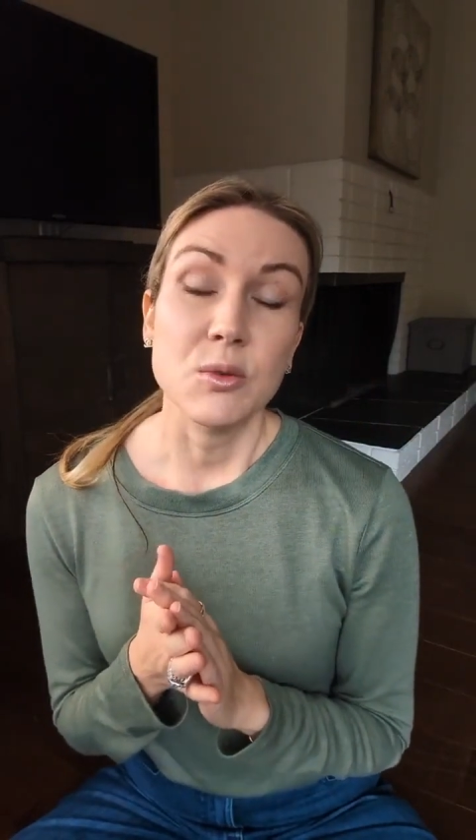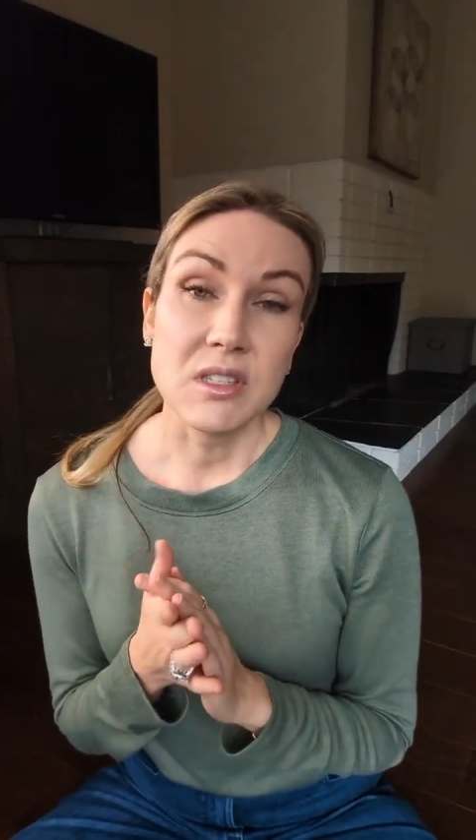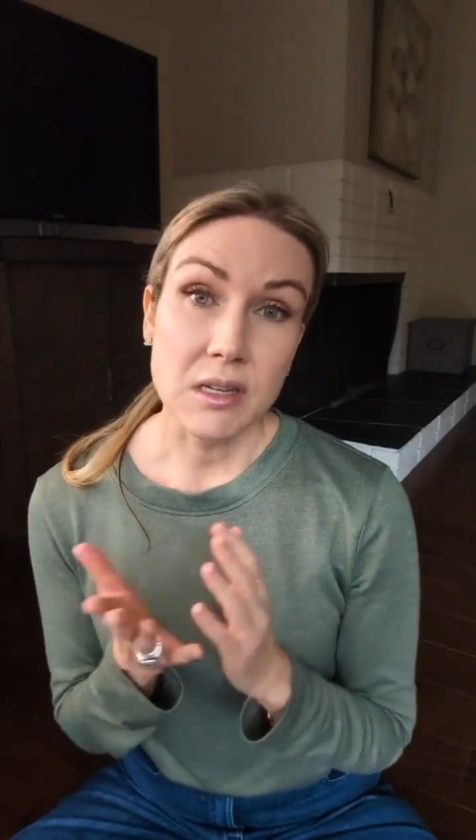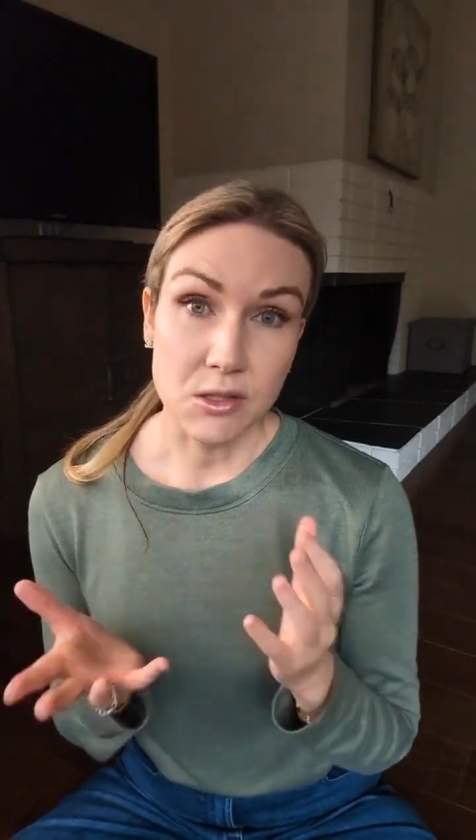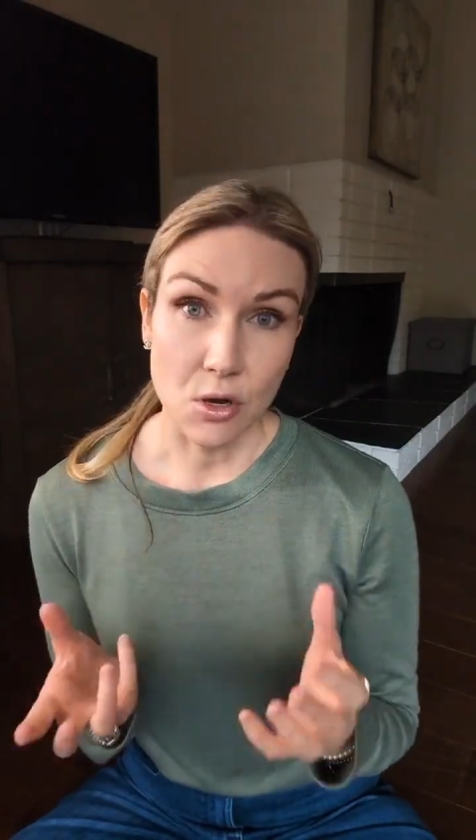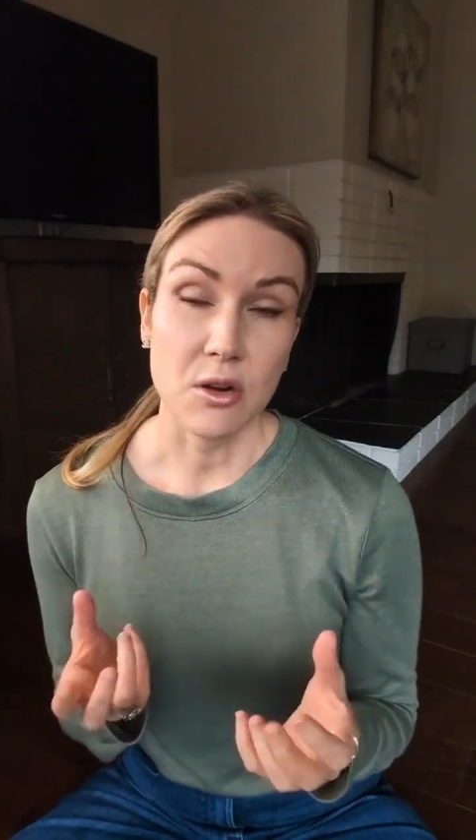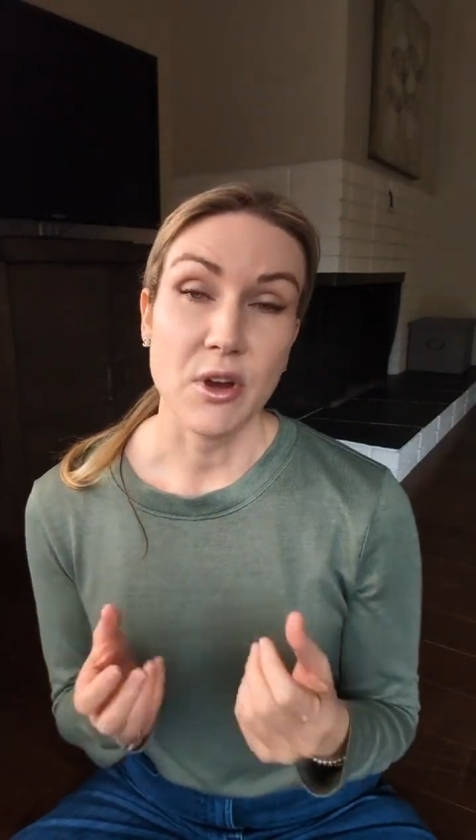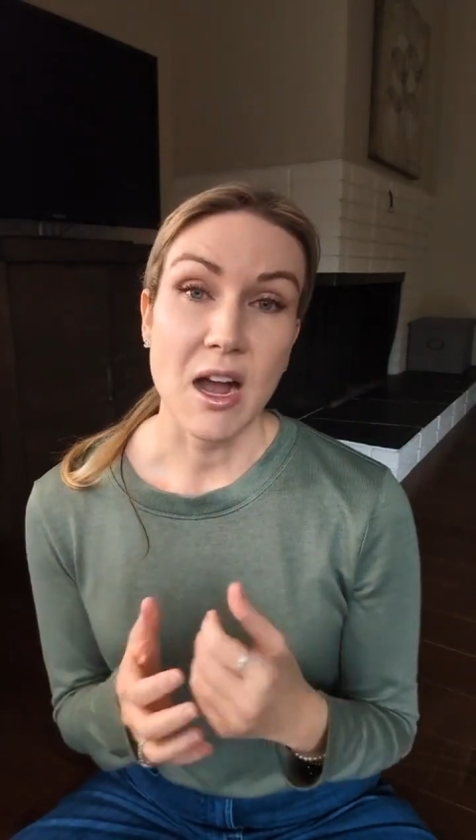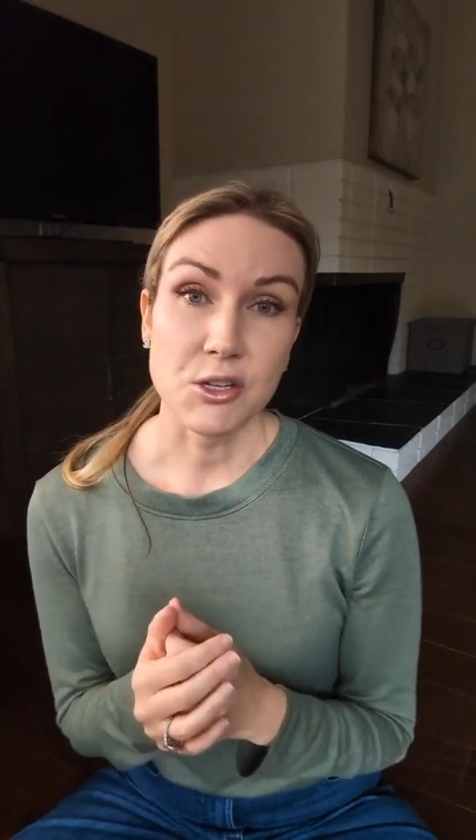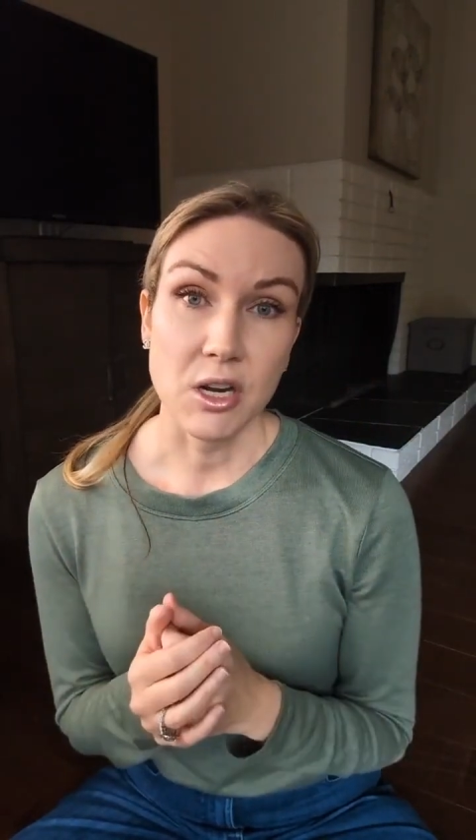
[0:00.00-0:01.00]
you would see a strong
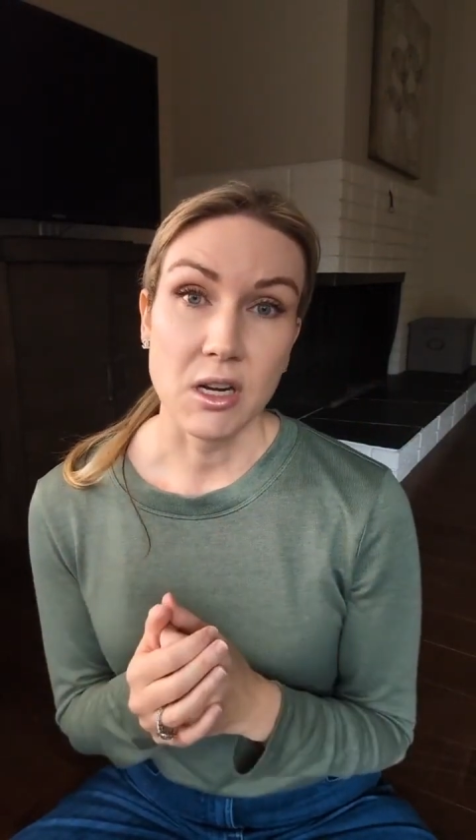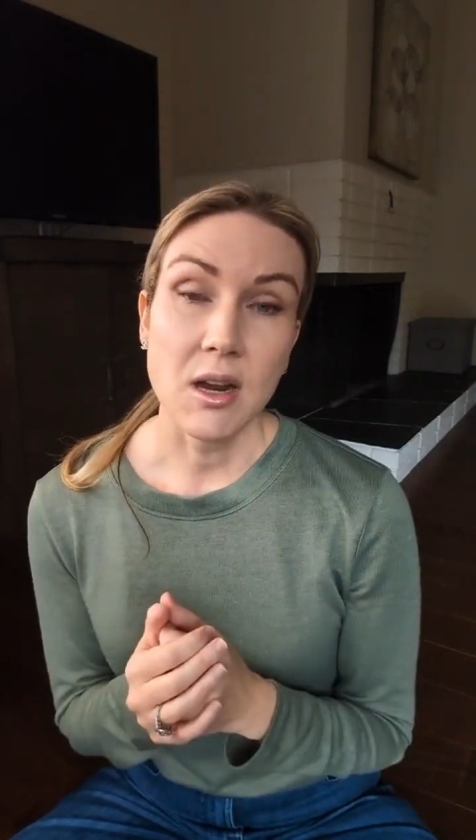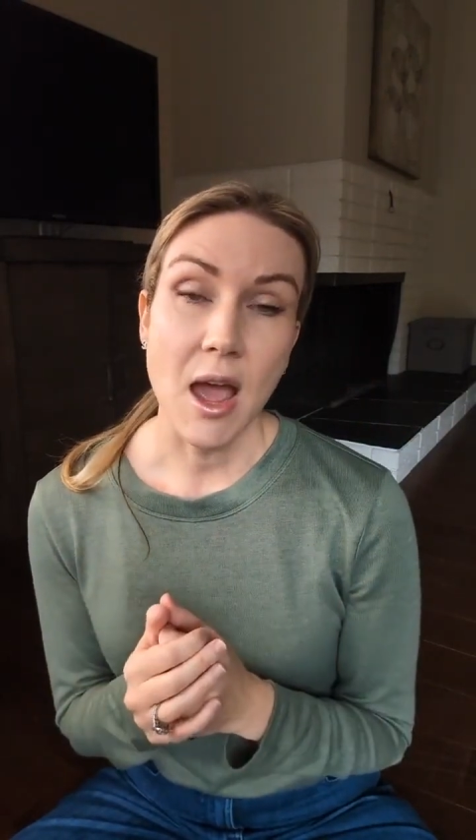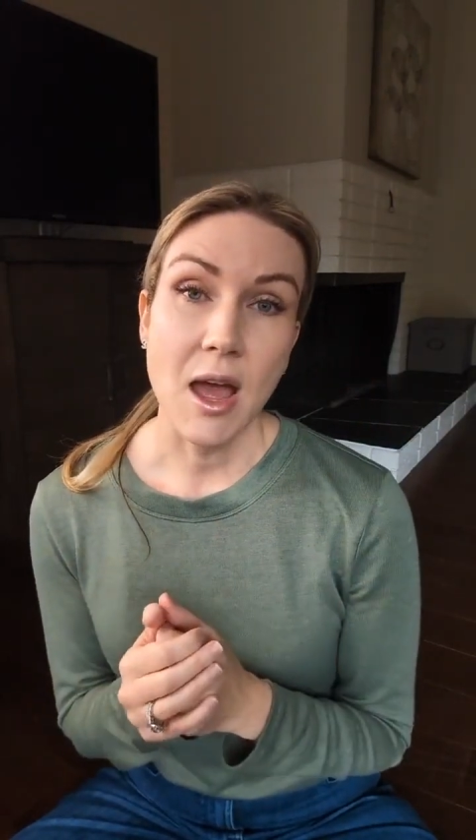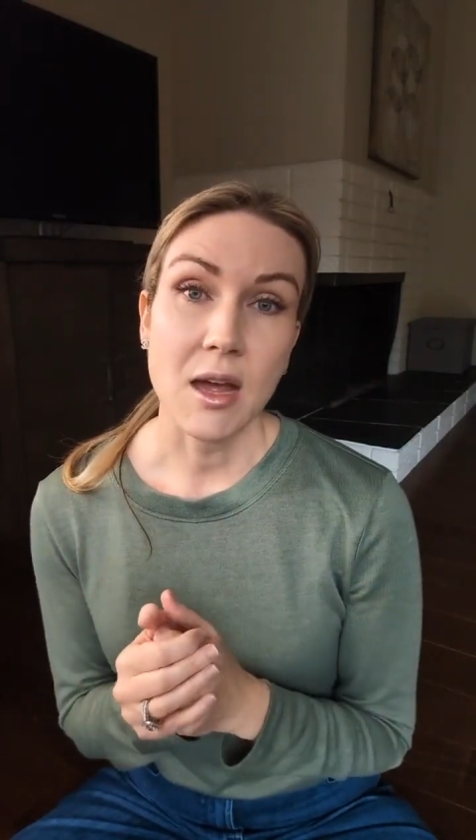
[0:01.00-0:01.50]
reaction,